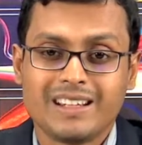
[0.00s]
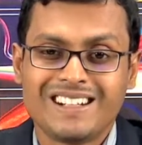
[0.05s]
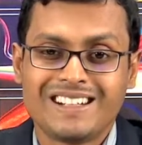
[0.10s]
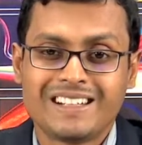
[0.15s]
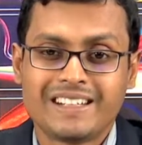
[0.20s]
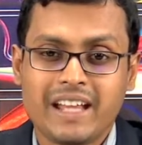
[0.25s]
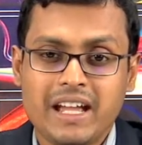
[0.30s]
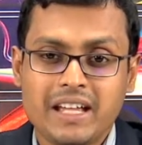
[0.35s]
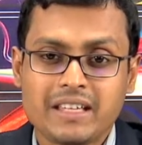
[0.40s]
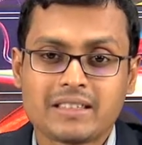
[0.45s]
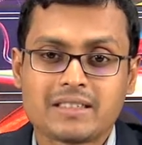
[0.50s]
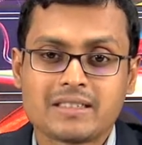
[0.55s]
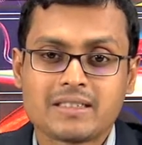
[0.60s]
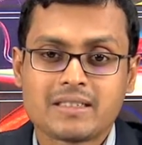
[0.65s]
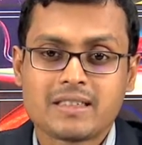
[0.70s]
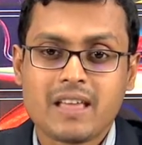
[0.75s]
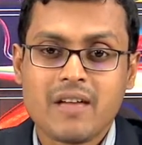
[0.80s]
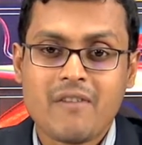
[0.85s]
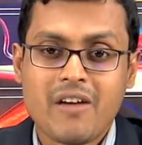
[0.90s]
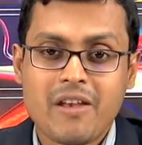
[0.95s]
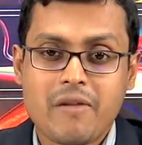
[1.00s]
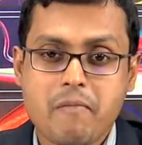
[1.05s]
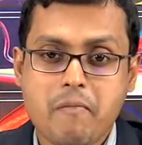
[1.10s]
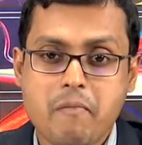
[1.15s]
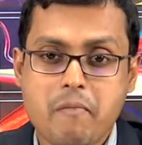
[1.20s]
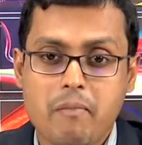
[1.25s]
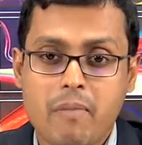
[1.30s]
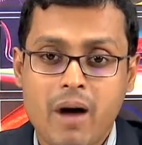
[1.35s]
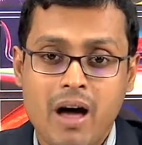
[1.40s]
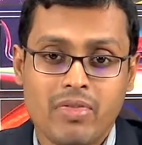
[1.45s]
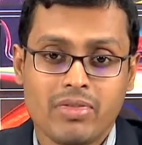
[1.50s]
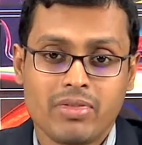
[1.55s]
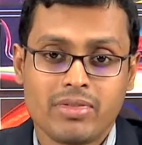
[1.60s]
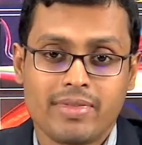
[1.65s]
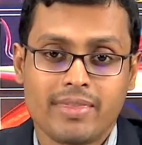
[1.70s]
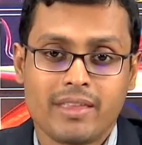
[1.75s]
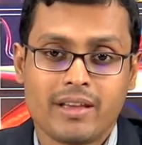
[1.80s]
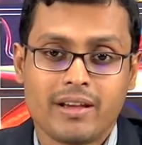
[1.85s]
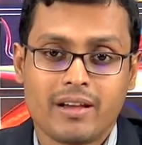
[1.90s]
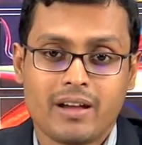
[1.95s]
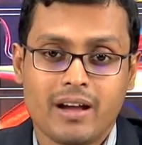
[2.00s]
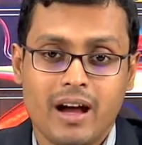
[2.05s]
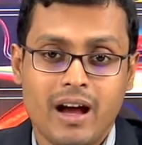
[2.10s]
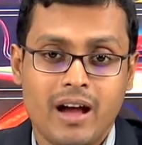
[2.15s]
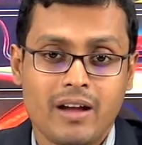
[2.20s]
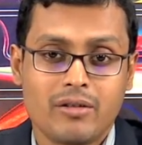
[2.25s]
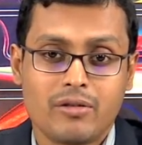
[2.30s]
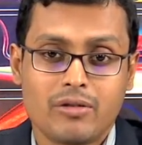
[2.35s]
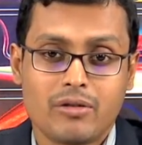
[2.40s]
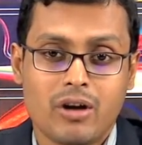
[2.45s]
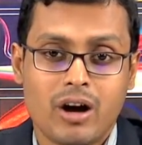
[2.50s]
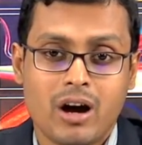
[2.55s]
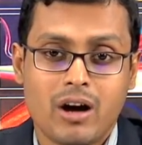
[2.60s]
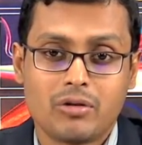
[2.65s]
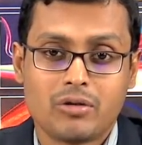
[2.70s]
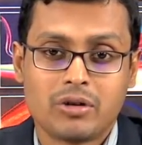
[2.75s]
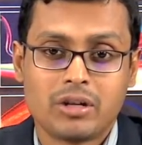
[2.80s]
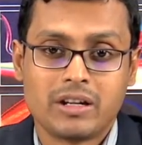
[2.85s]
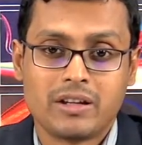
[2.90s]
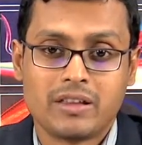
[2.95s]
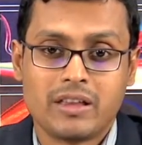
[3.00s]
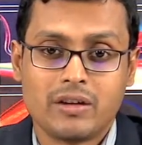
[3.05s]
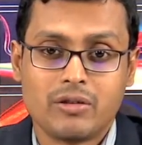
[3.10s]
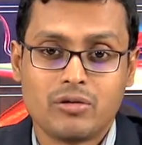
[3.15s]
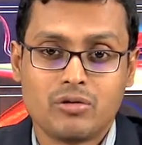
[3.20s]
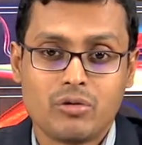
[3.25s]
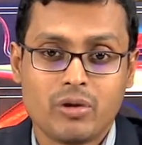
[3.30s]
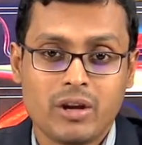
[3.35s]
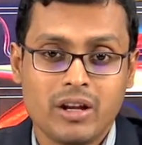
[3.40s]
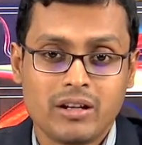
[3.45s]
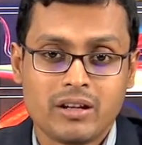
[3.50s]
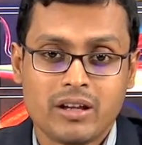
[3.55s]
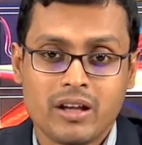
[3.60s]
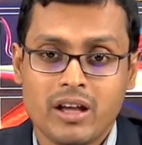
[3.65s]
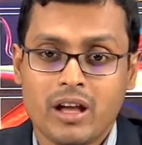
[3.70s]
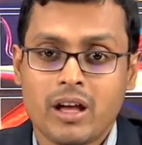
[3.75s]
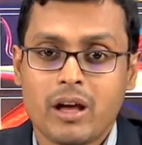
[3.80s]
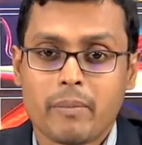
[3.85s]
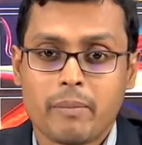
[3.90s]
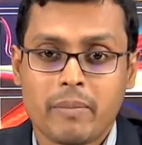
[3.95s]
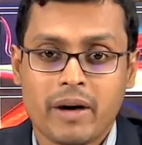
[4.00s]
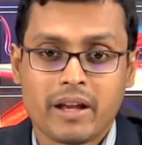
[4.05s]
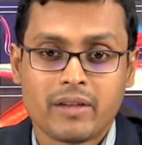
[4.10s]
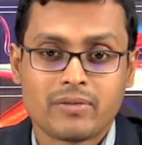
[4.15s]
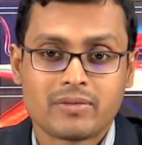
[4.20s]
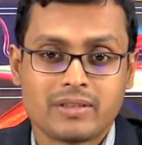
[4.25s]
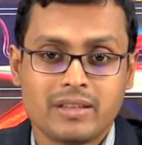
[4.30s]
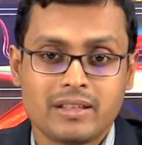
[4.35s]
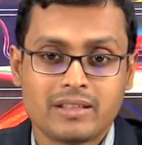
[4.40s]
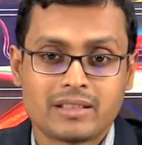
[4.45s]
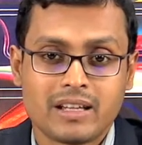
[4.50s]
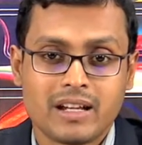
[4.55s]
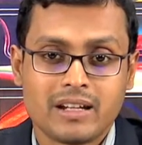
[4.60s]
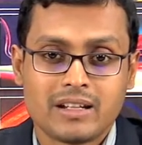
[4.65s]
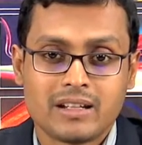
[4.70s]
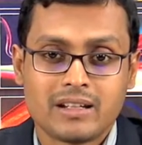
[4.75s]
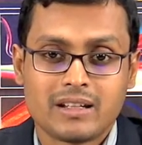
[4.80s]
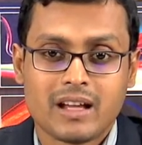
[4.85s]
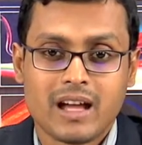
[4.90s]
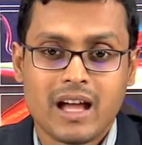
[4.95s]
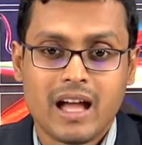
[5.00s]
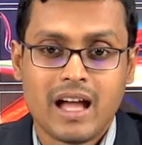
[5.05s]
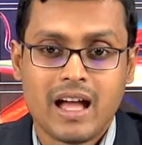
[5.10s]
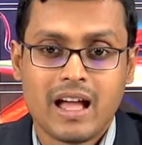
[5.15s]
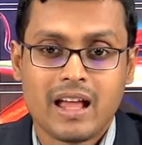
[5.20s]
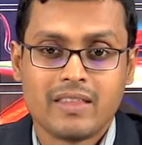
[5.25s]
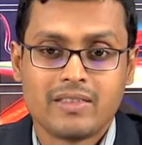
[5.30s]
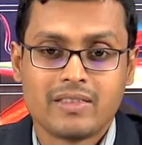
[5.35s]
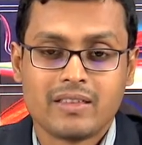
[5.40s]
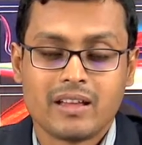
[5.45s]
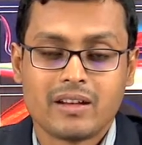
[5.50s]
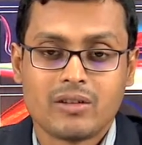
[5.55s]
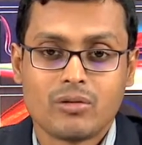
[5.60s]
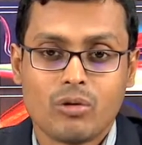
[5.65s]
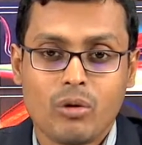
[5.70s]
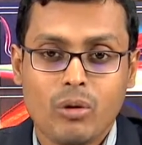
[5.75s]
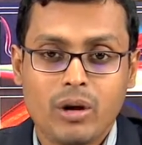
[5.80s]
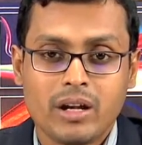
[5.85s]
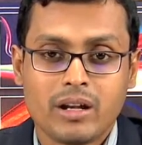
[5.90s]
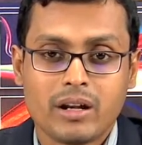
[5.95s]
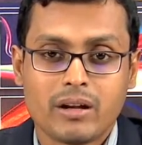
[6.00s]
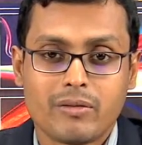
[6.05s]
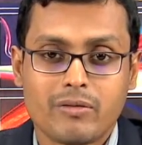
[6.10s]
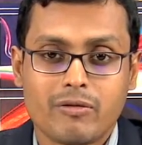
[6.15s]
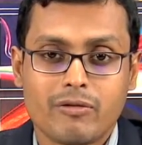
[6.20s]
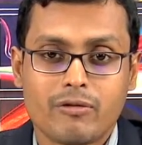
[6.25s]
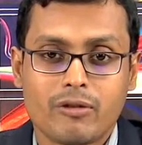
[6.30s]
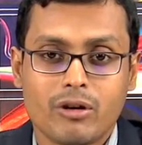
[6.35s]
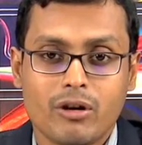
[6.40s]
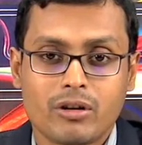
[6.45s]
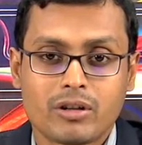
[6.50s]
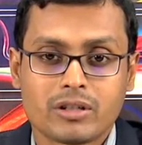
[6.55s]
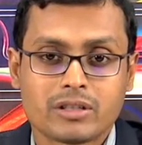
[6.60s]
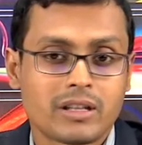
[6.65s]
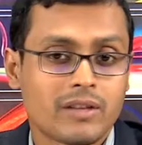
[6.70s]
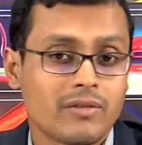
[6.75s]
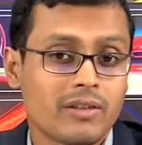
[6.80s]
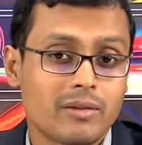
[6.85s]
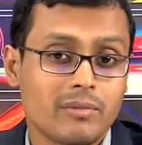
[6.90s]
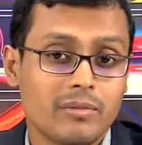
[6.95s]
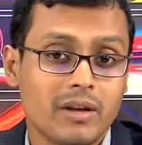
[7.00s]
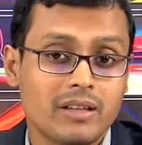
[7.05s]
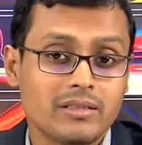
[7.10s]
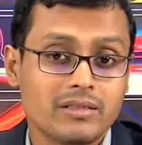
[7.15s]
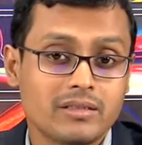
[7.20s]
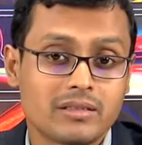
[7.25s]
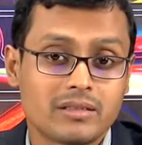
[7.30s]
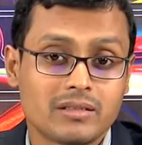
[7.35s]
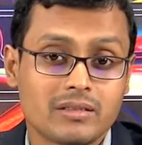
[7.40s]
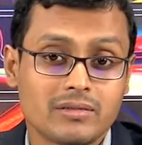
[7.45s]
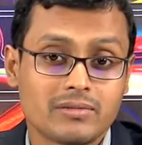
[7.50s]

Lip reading: It takes 7 months. I do not know how did they do it, perhaps they set it and then waited for 7 months.